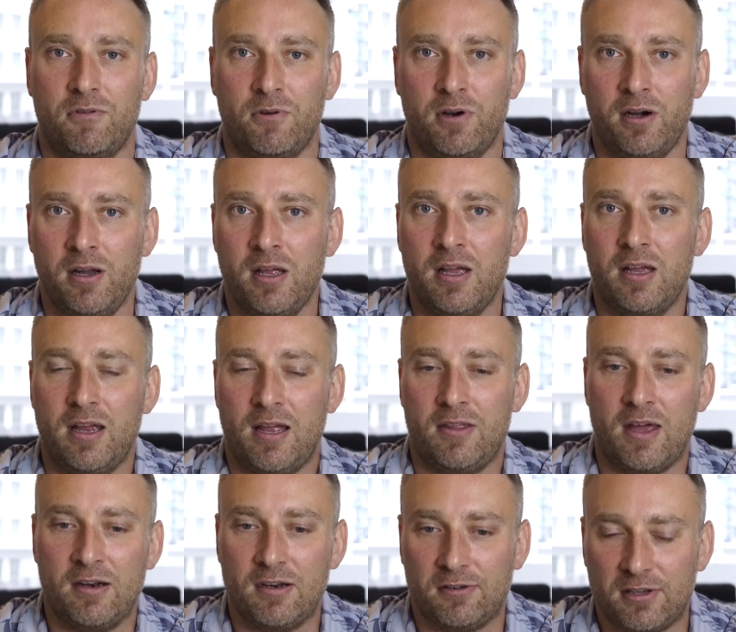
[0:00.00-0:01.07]
for, and
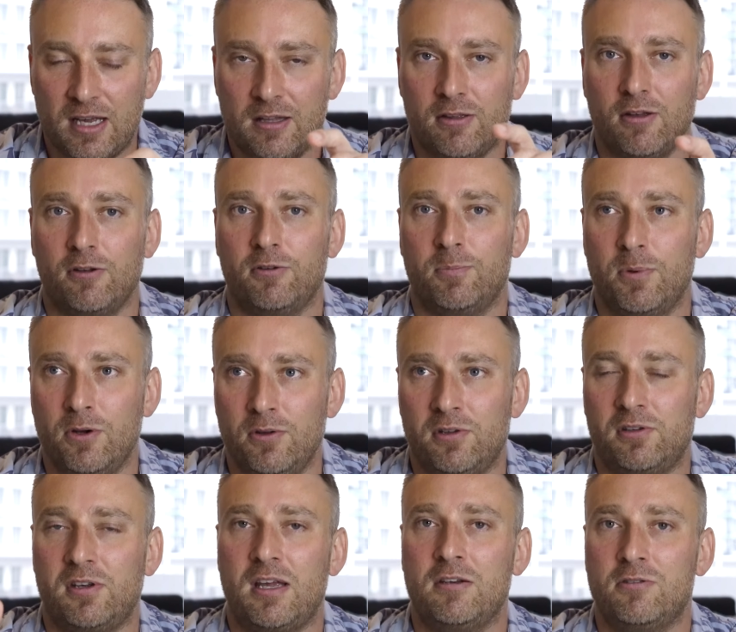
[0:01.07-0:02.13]
then just hit those
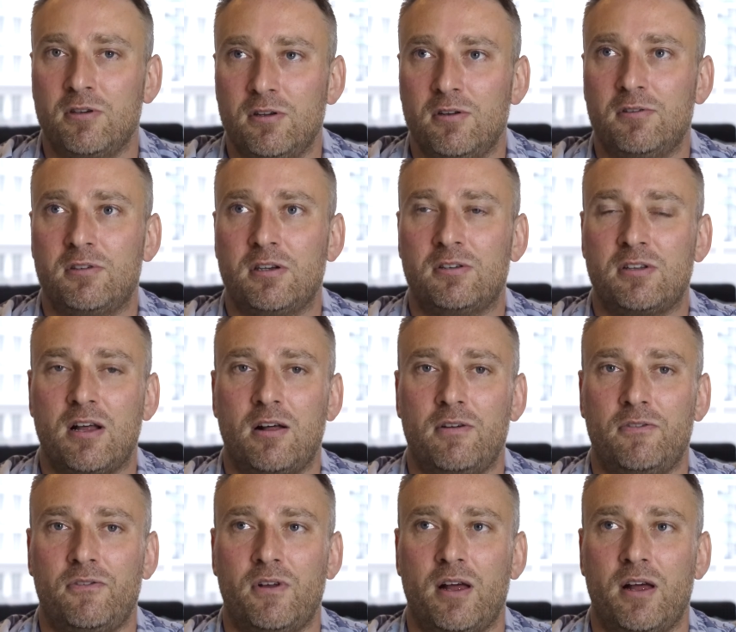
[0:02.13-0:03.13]
booths. Introduce yourself,